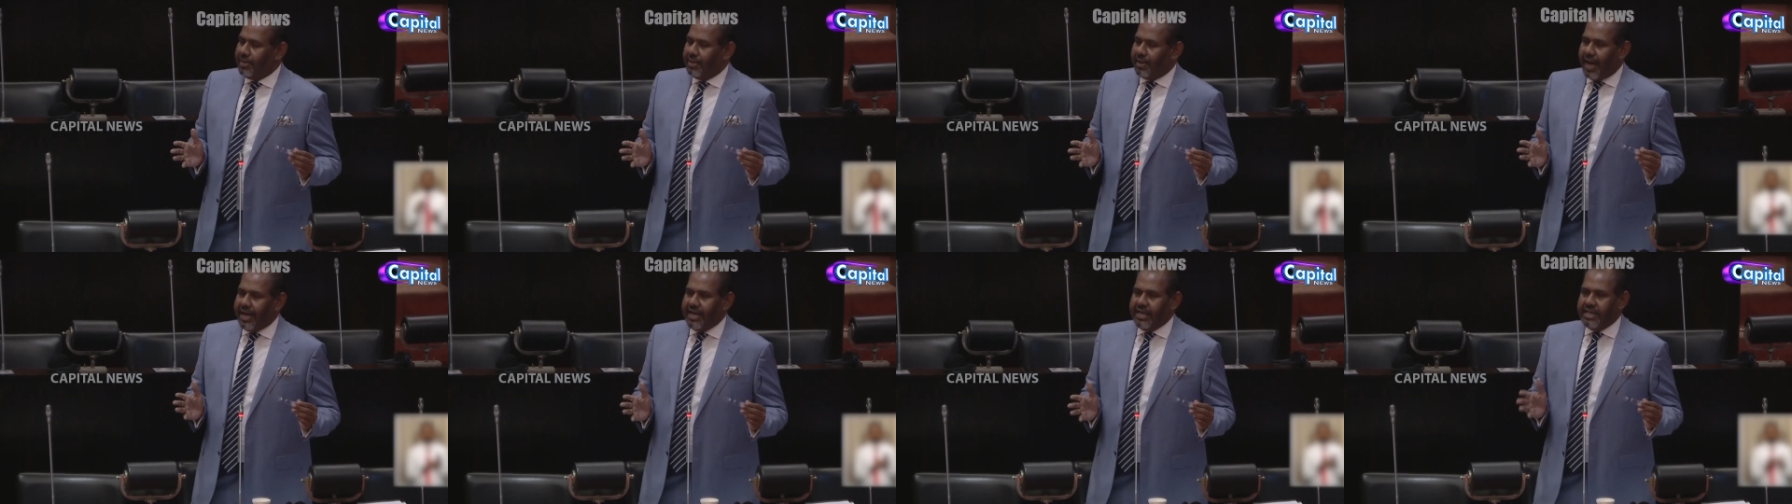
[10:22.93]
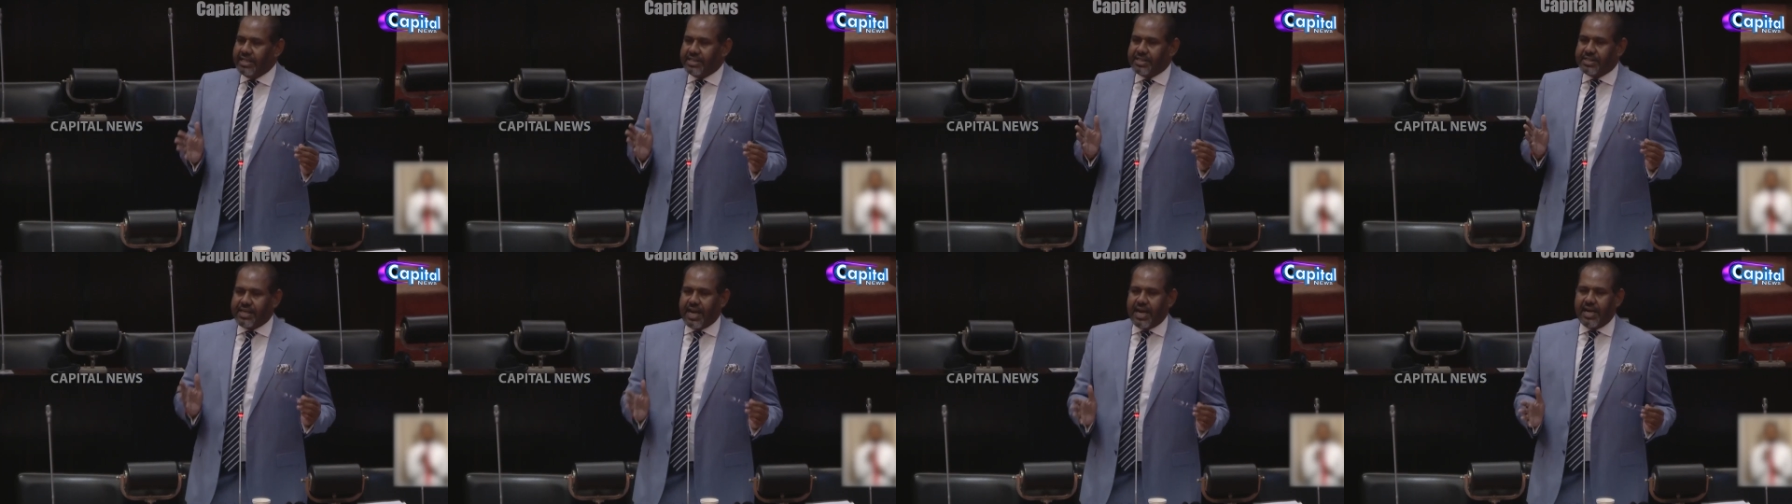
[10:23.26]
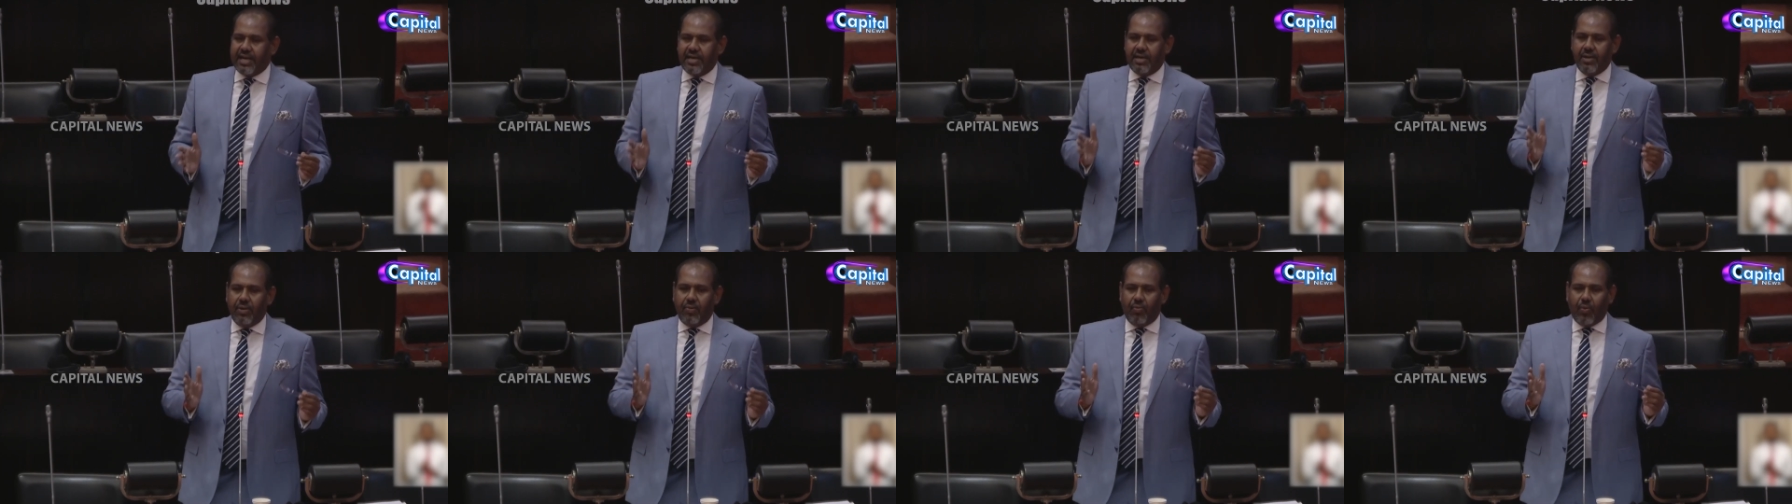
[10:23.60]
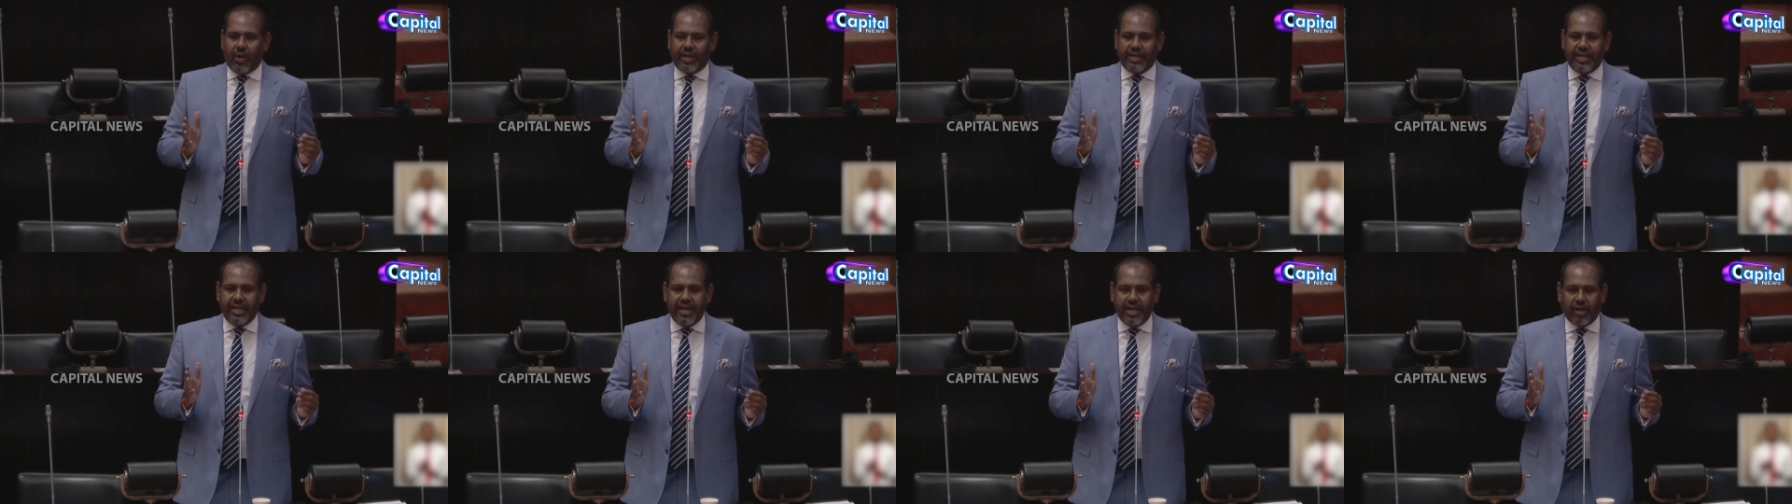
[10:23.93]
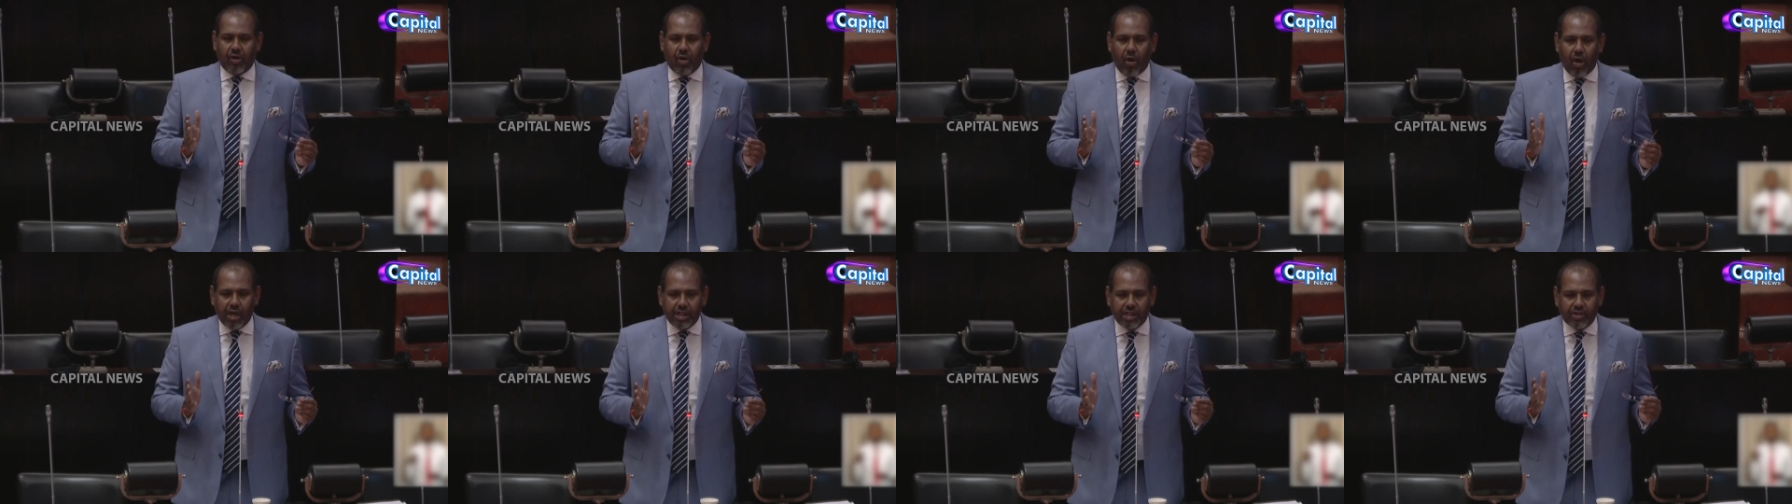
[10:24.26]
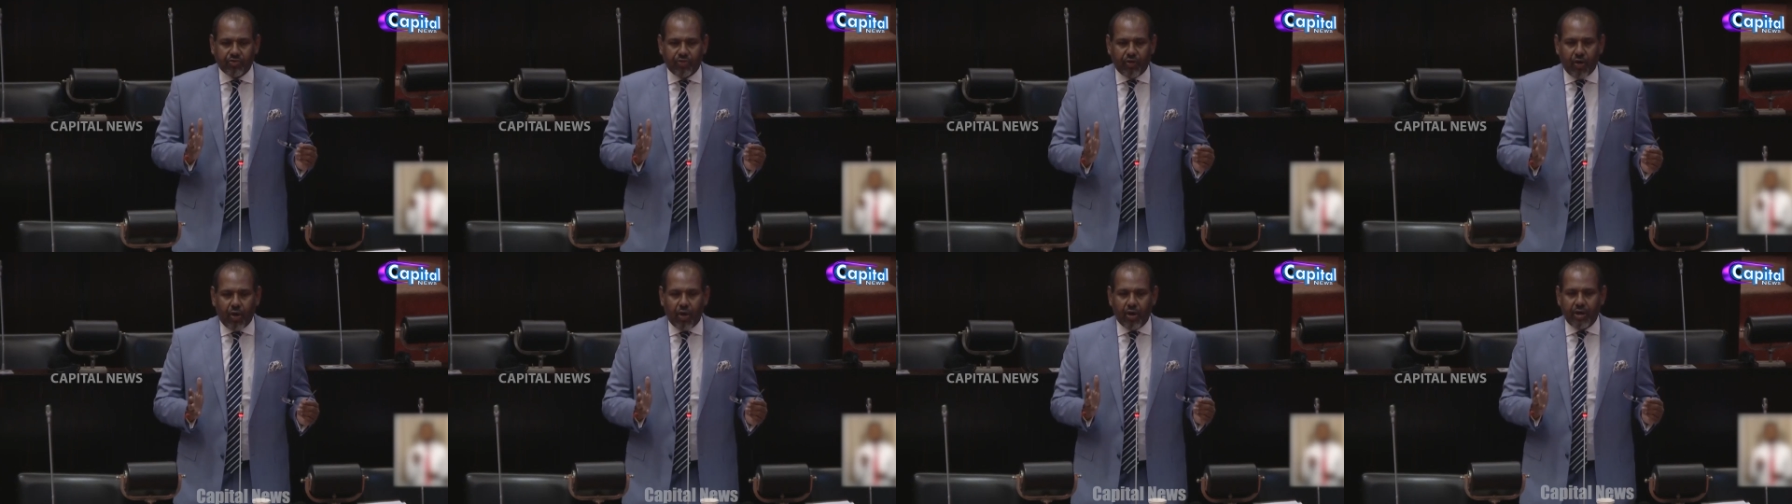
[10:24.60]
And instead, what he
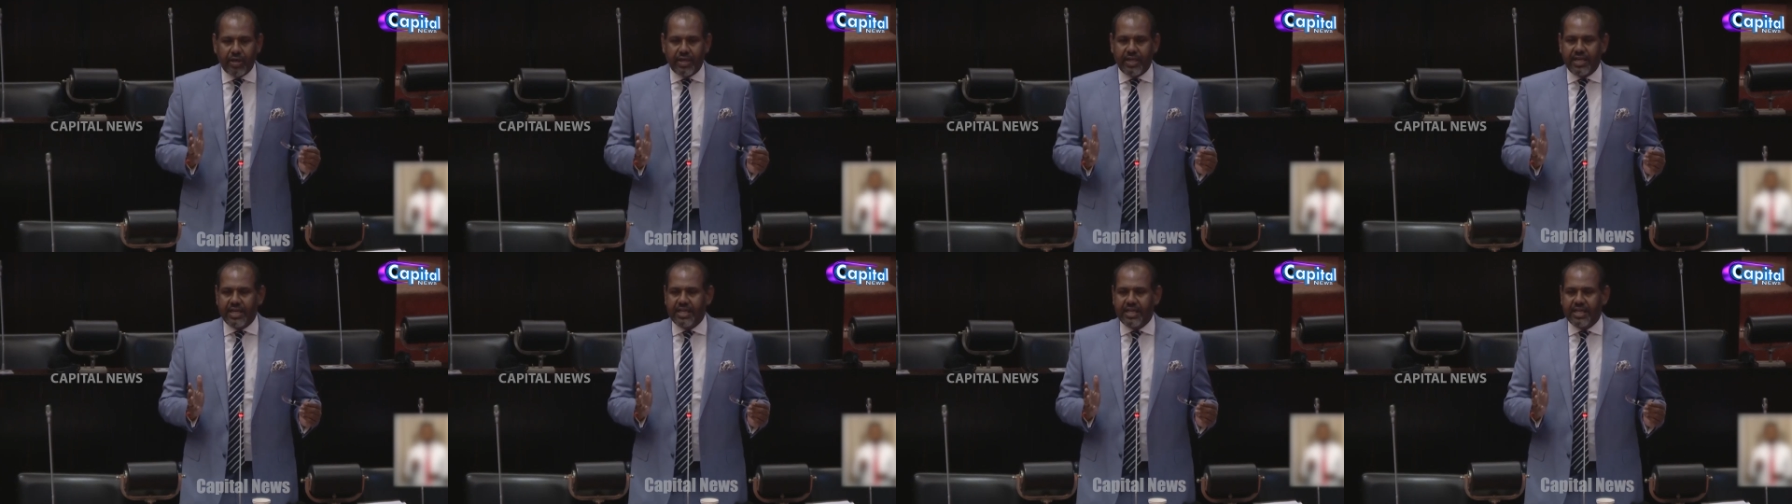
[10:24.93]
calls for